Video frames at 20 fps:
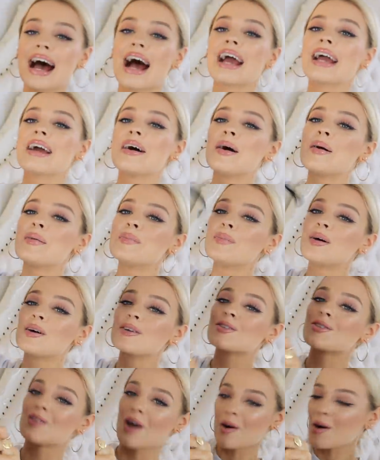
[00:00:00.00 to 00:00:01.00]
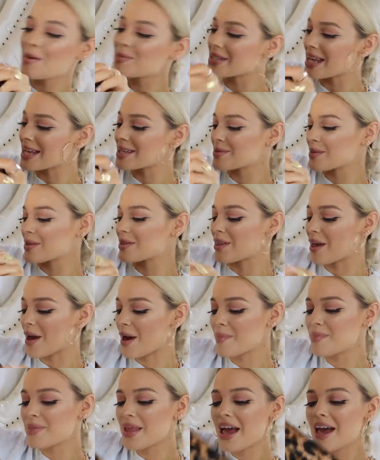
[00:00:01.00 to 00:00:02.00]
I am so obsessed with
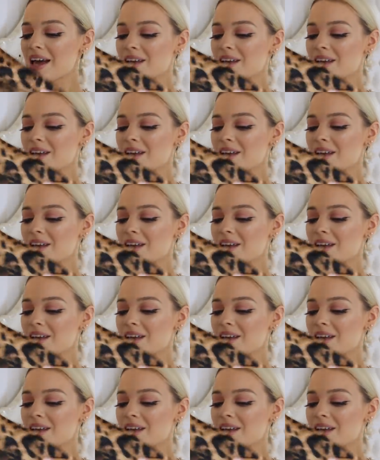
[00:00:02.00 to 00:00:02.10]
them.